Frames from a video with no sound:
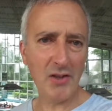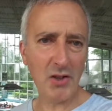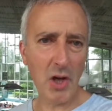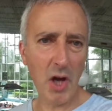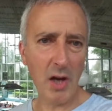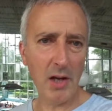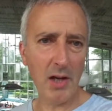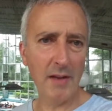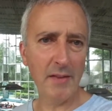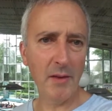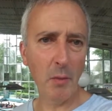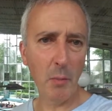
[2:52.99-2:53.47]

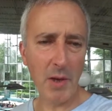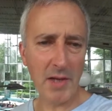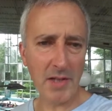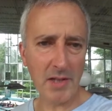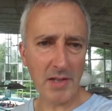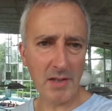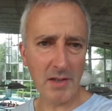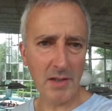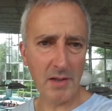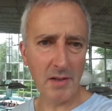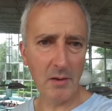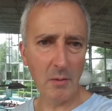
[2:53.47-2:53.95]
certainly in the
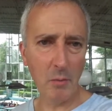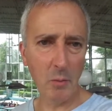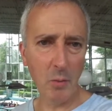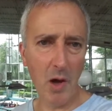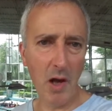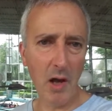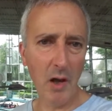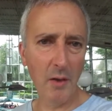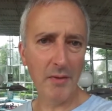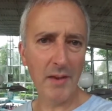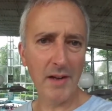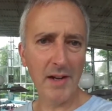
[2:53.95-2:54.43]
Western
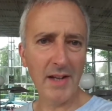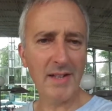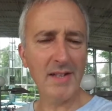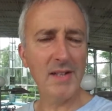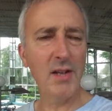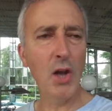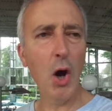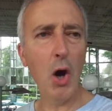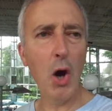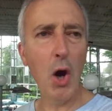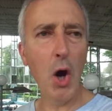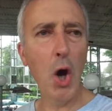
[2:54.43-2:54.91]
world, that has
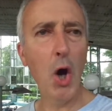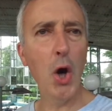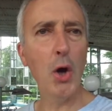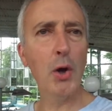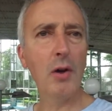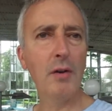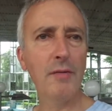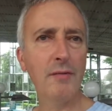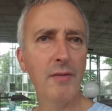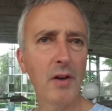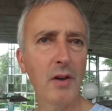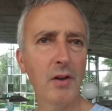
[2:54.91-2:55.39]
not heard
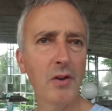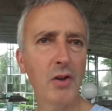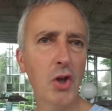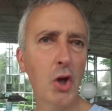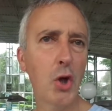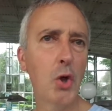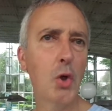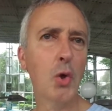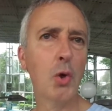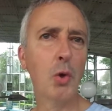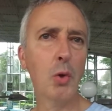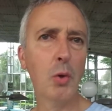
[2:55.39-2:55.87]
of
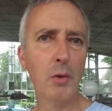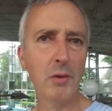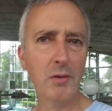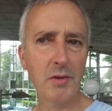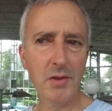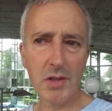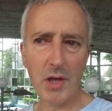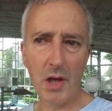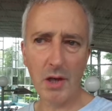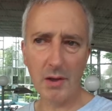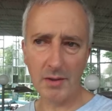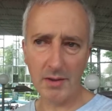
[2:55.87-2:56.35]

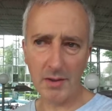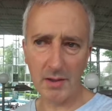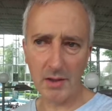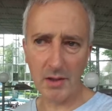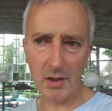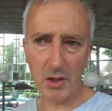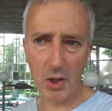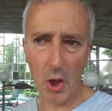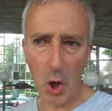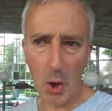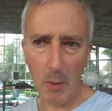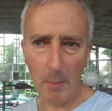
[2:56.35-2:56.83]

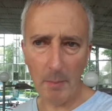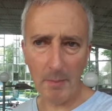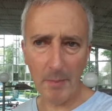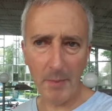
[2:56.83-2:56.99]
Google.com.